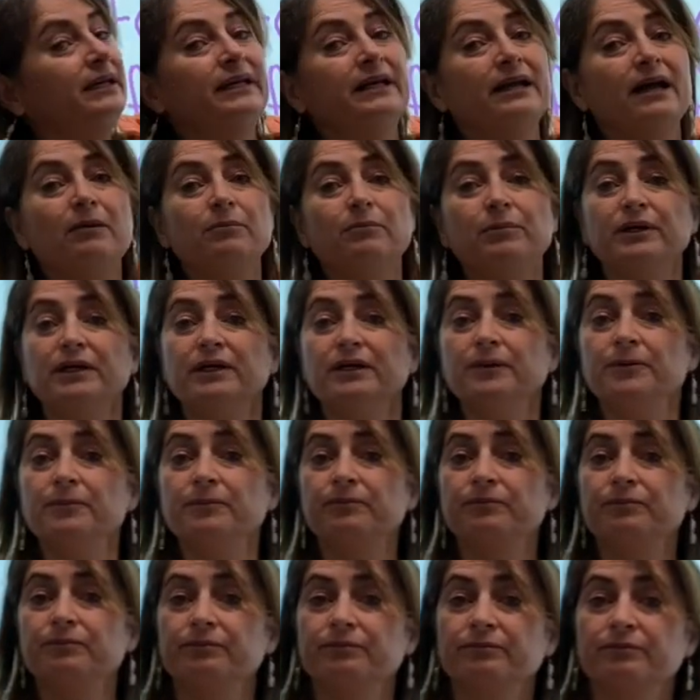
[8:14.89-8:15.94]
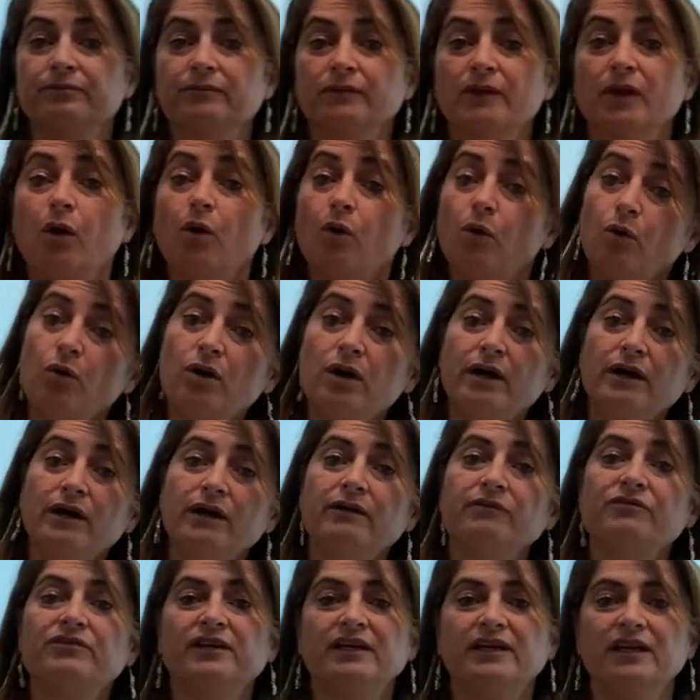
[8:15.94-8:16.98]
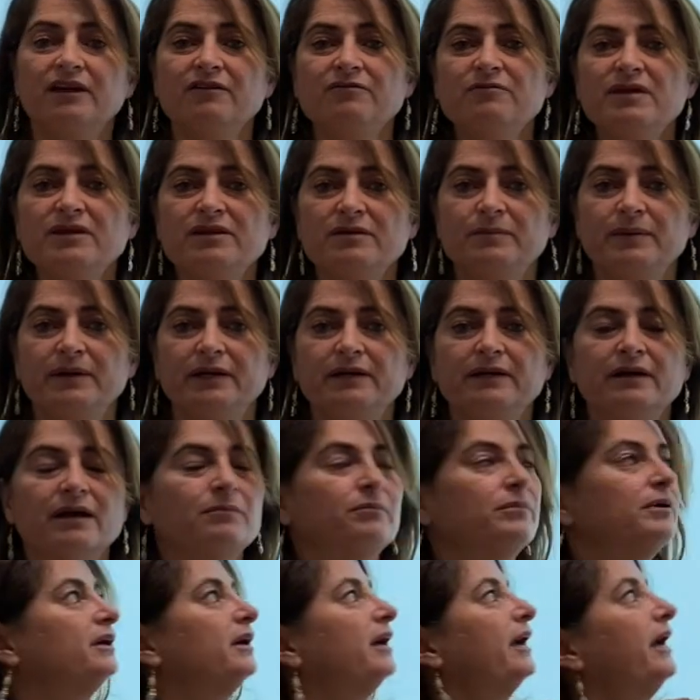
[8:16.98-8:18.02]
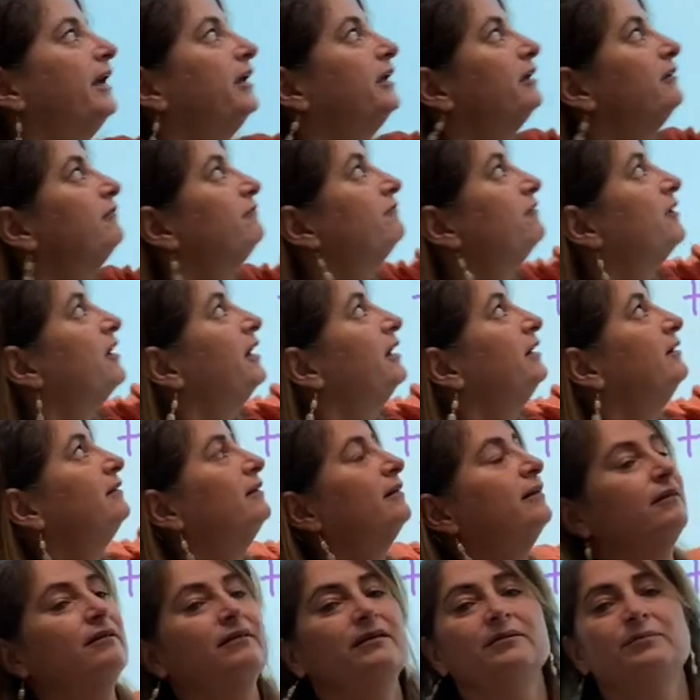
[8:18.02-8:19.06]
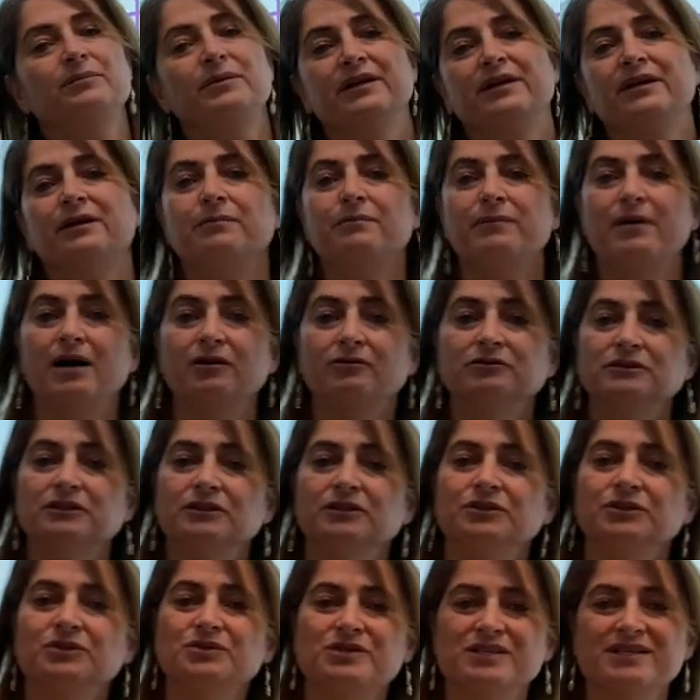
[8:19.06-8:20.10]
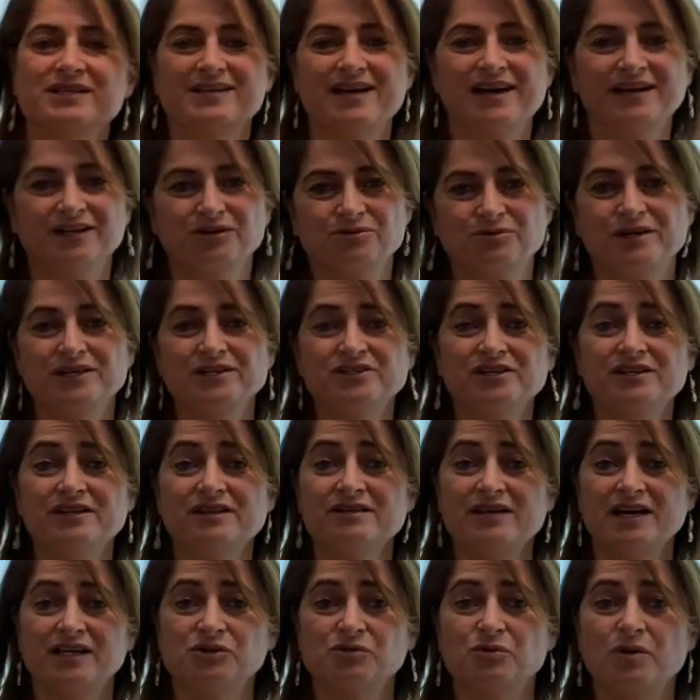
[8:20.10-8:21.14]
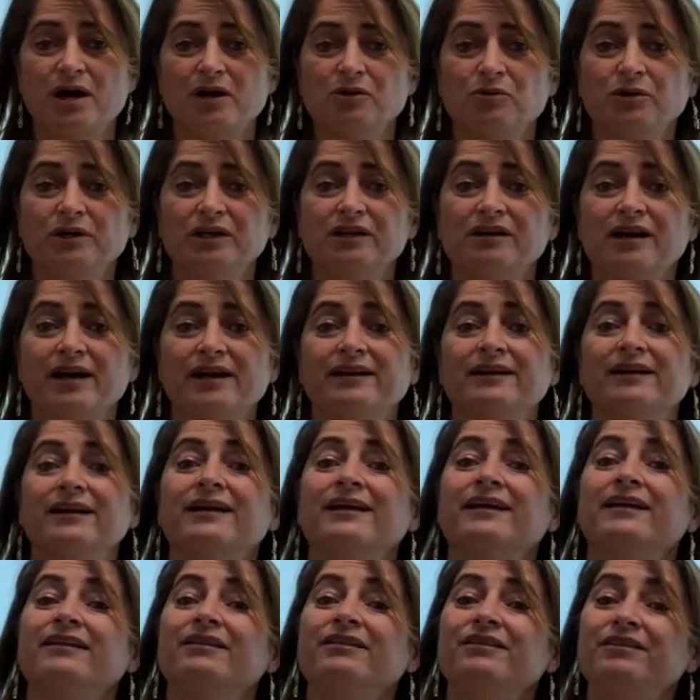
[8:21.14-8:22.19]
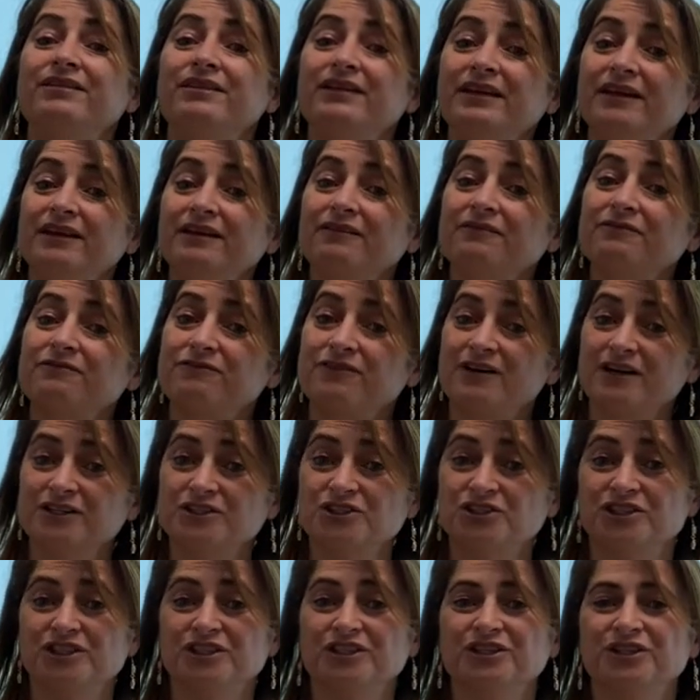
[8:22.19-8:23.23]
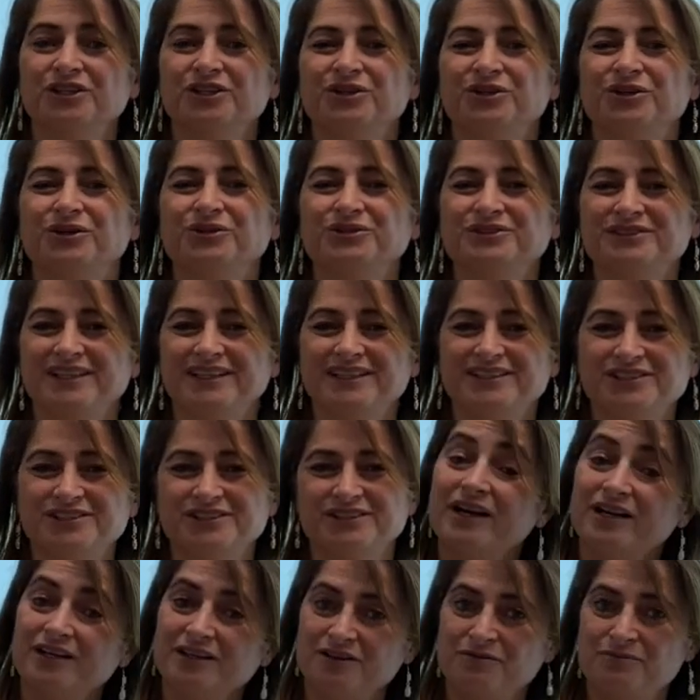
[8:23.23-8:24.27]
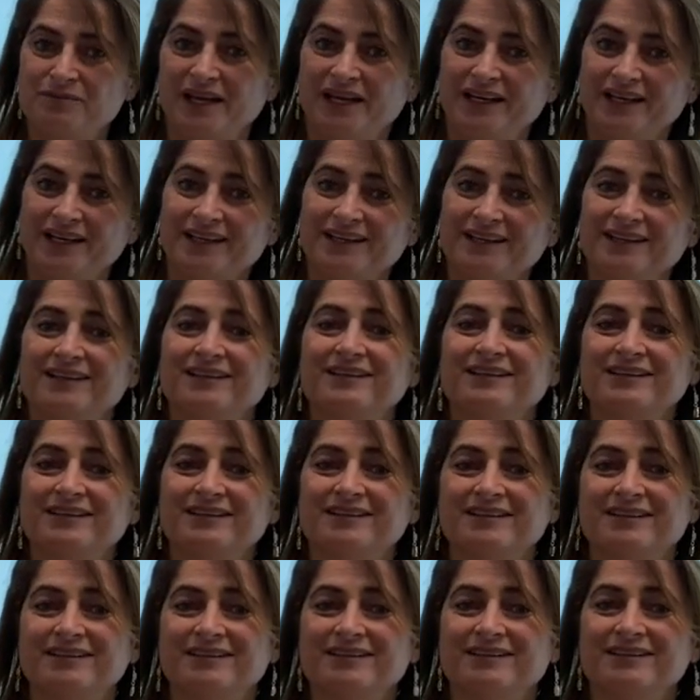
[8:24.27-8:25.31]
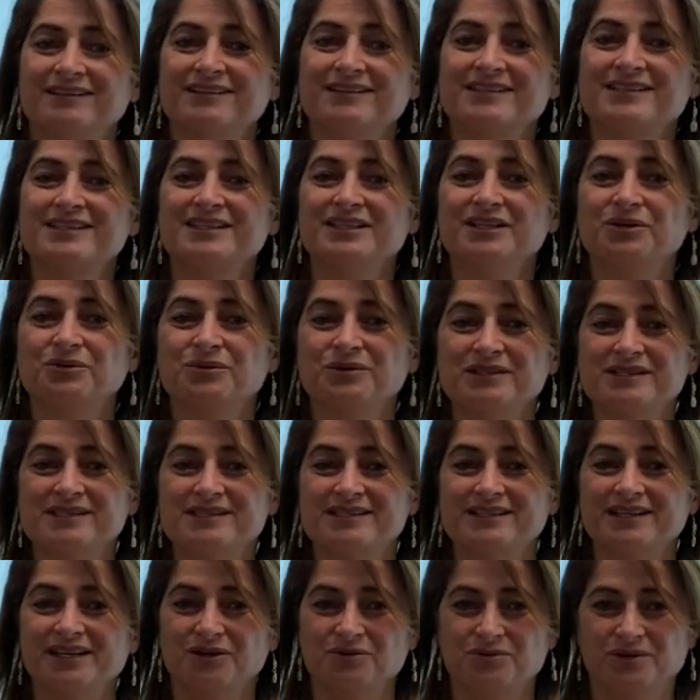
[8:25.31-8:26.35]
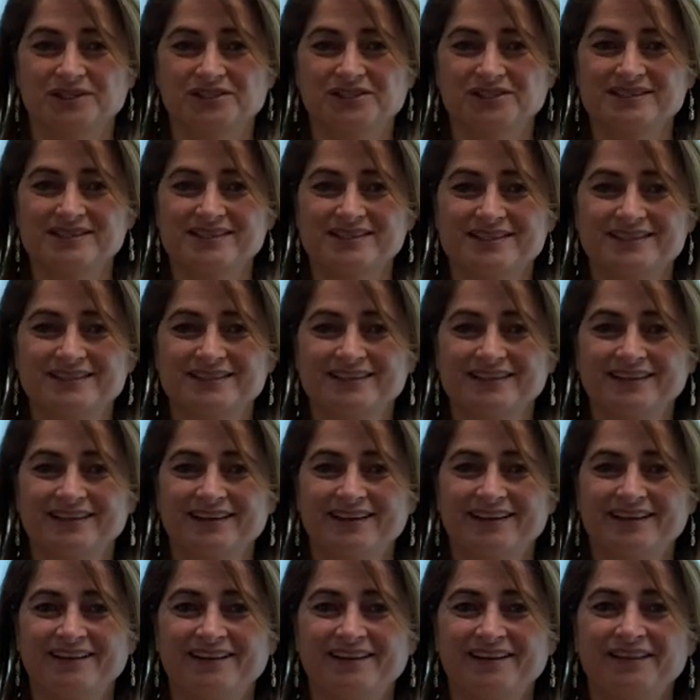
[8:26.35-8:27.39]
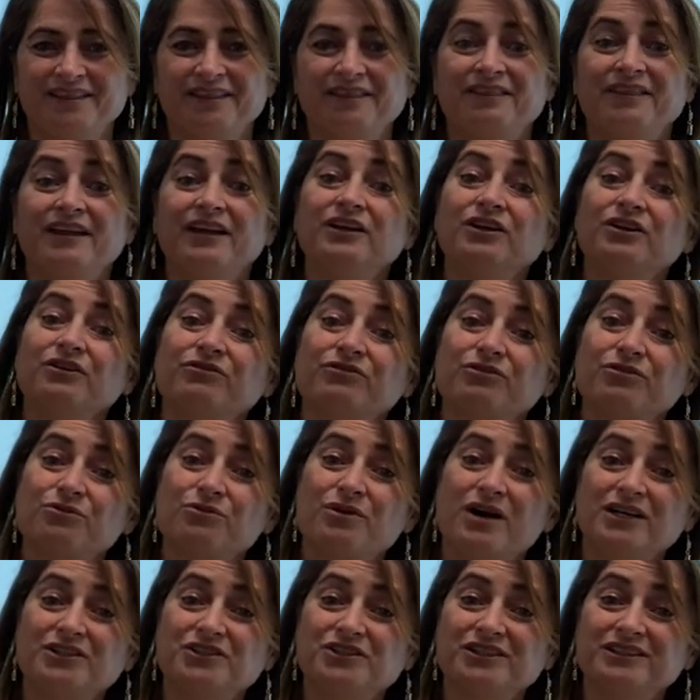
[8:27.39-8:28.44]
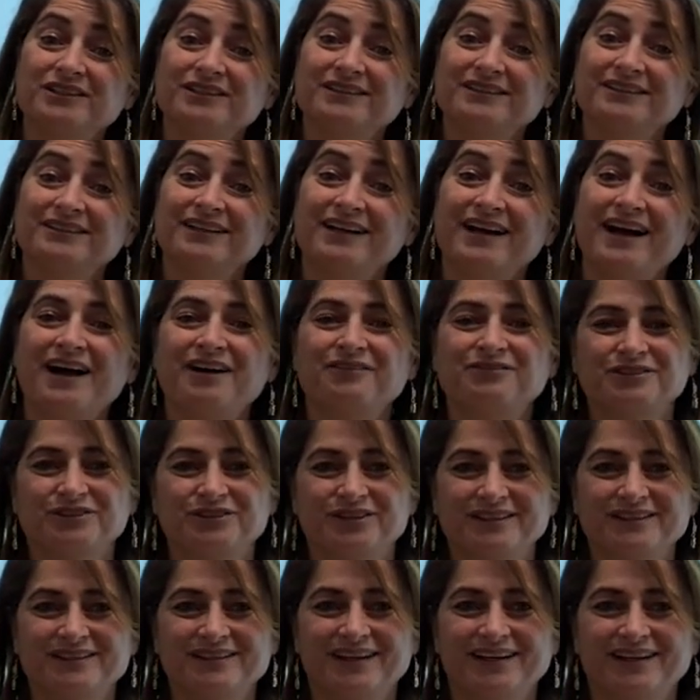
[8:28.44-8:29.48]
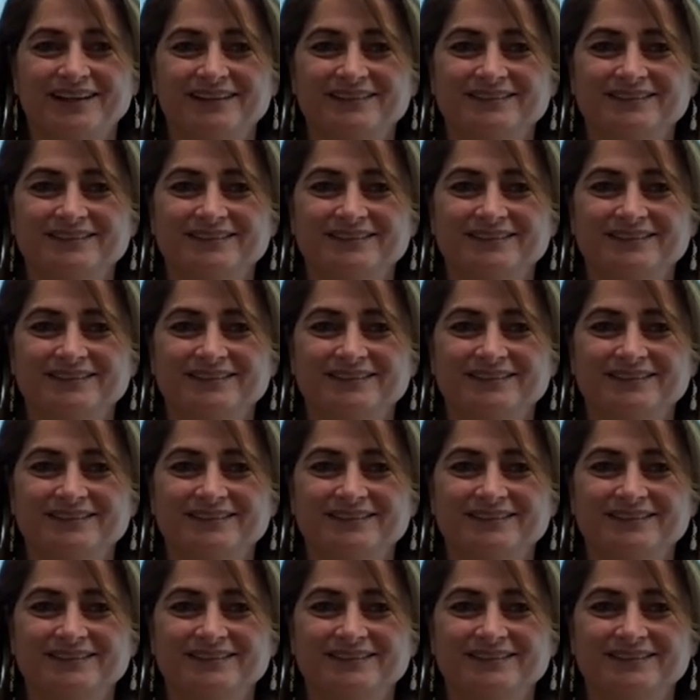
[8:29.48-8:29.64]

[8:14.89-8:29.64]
number, or if they gave me the bid number, I can find the bid amount using that equation, and that's why we write the function notation arithmetic sequence equations. Thank you for watching. Have a great day.